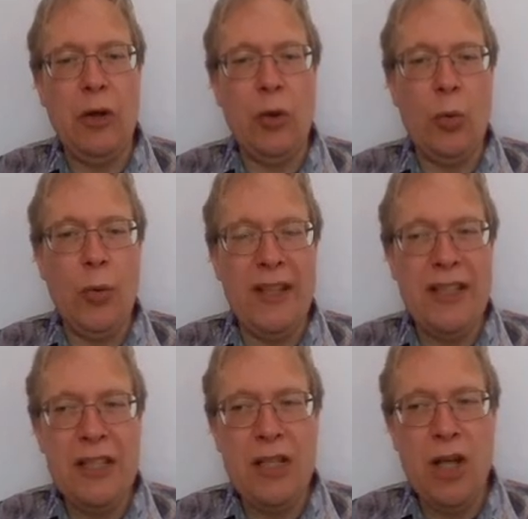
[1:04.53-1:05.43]

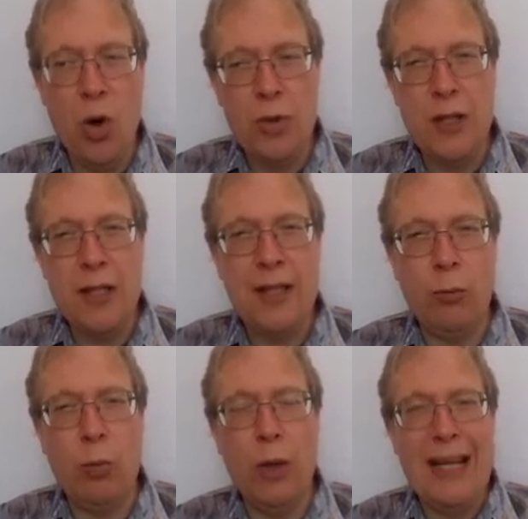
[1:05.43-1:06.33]
already notice
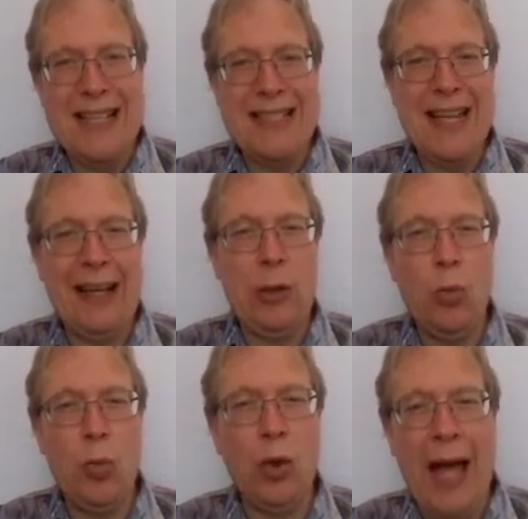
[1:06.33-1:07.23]
that what exactly
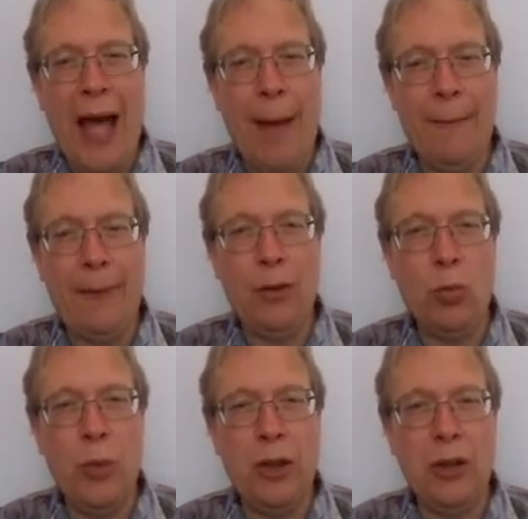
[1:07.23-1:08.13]
will
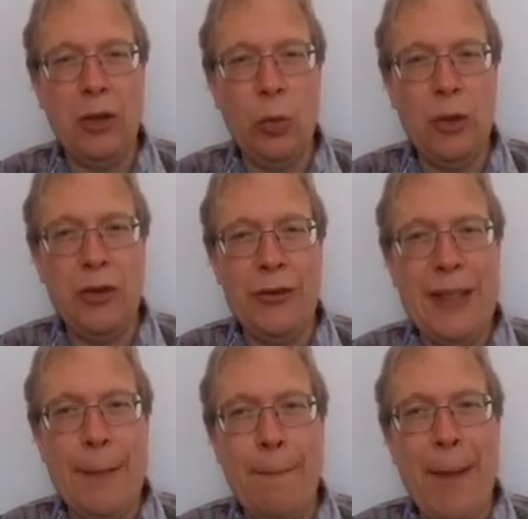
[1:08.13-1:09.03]
happen will
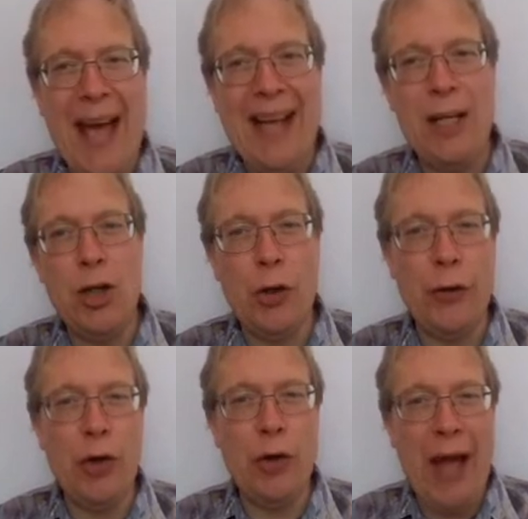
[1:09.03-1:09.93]
depend
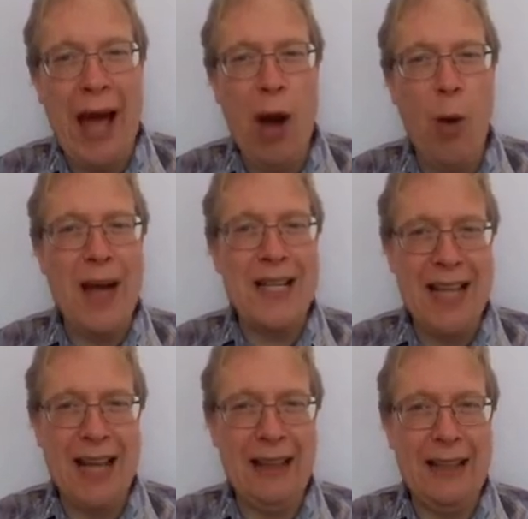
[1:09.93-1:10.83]
on how
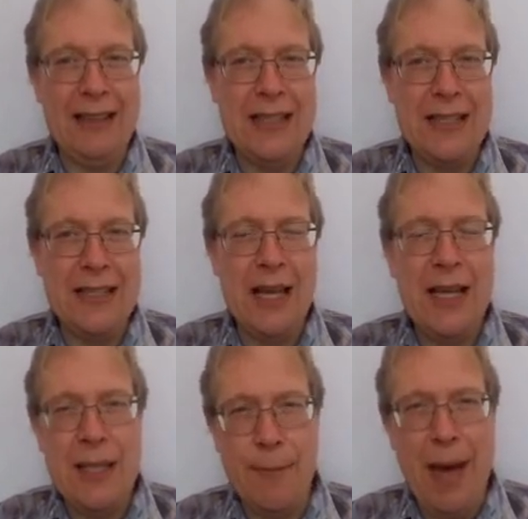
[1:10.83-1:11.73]
exactly these
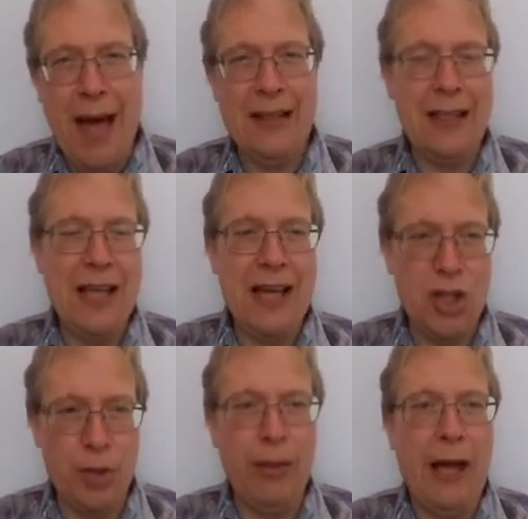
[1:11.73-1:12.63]
demand
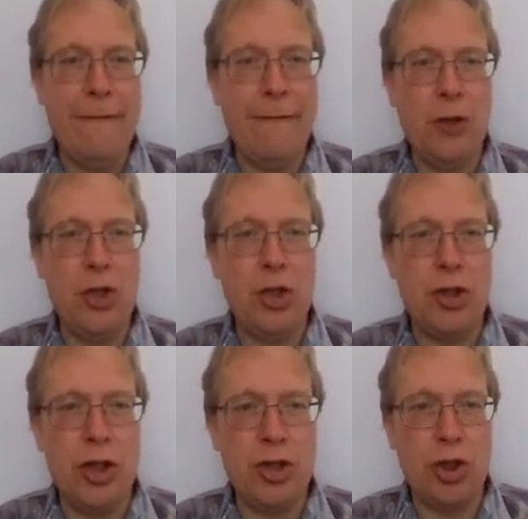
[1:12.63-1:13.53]
and supply
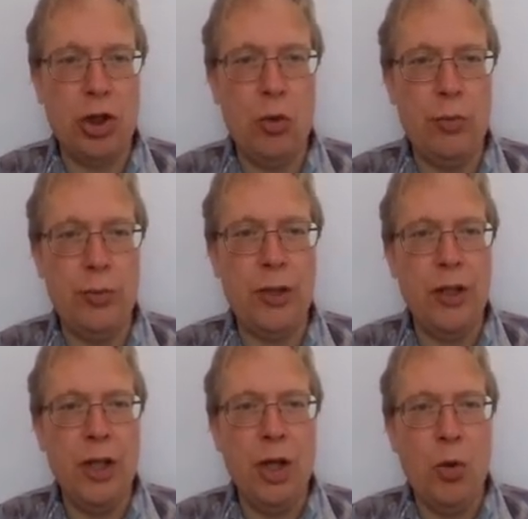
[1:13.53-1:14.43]
functions are sloped,
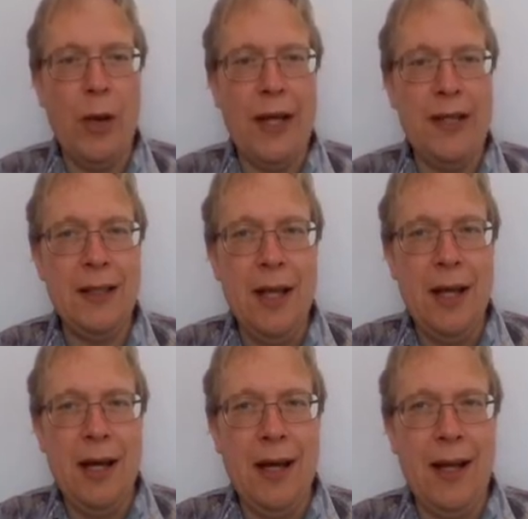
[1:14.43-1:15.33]
right?
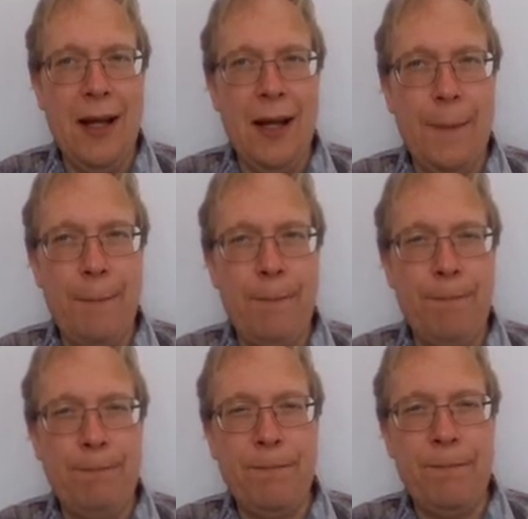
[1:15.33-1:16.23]
And